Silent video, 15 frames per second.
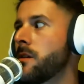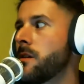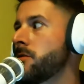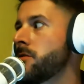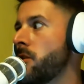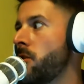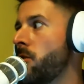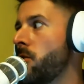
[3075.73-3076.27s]

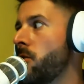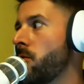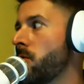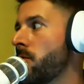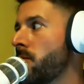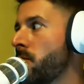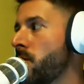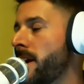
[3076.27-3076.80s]

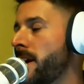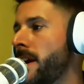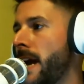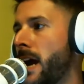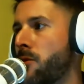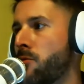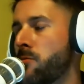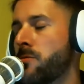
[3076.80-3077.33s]
So right
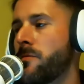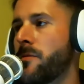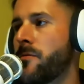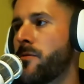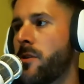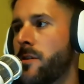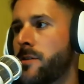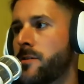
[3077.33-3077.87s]
now
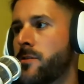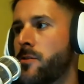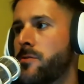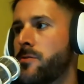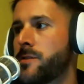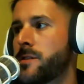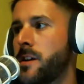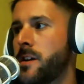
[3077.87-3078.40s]
for our
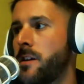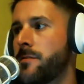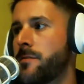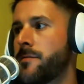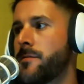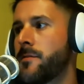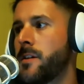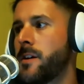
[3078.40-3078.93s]
internal
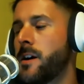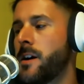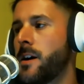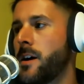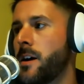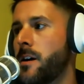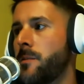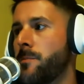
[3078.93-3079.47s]
stuff,
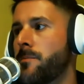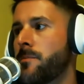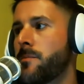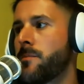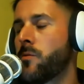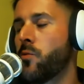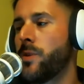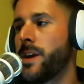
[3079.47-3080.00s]
we're
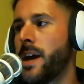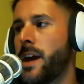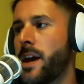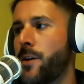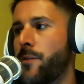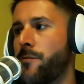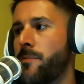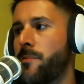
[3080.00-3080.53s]

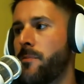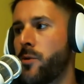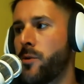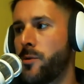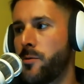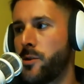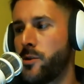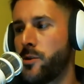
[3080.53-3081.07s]

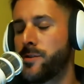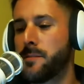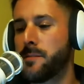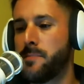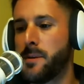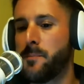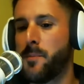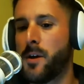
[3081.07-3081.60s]
using
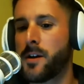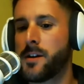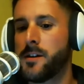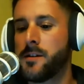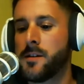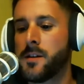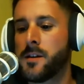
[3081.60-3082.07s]
Bitbucket.